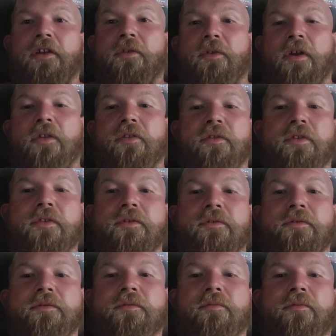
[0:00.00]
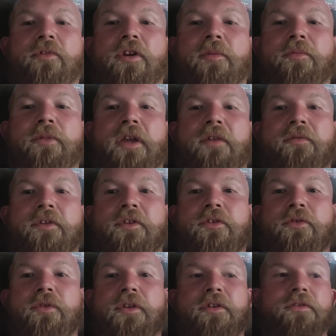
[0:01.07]
rather than what I'm having to
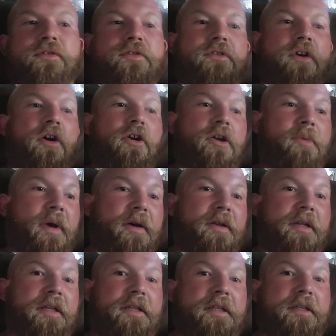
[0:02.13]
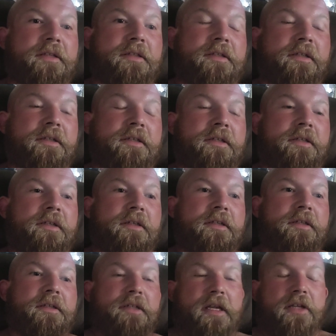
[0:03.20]
do here is talk about it and then
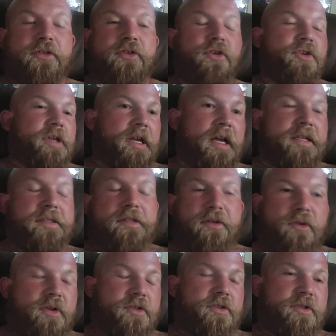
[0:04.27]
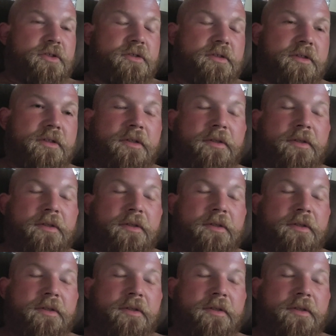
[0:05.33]
not show you guys the question.